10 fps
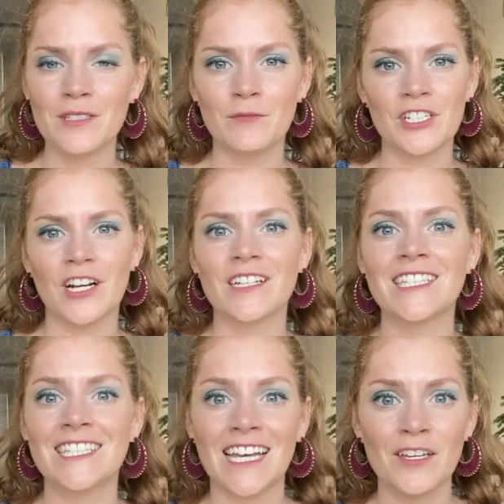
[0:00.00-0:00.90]
which are
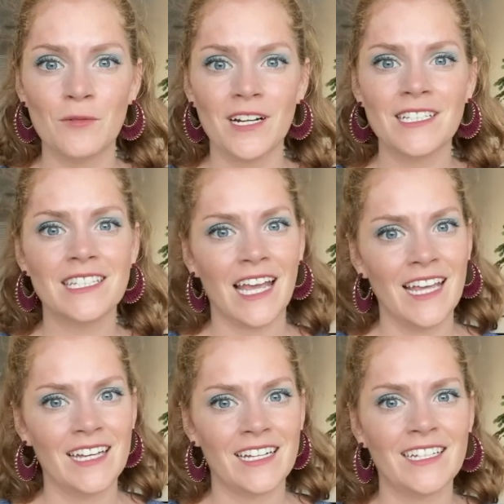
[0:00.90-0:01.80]
sight words
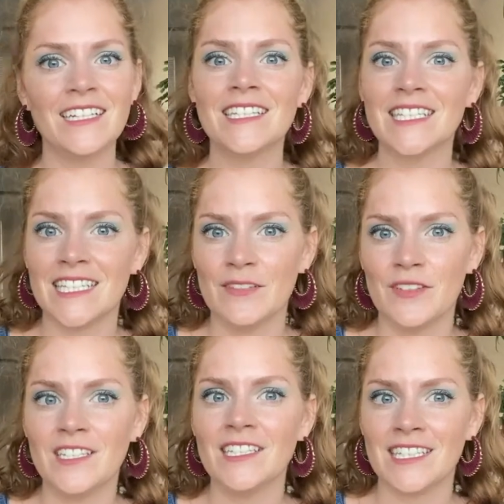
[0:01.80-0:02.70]
and
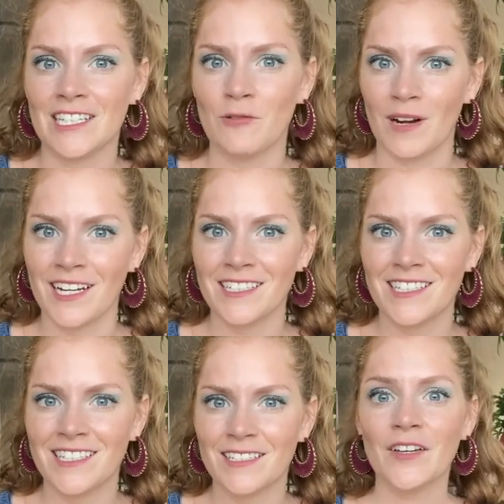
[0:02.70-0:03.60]
CVC words.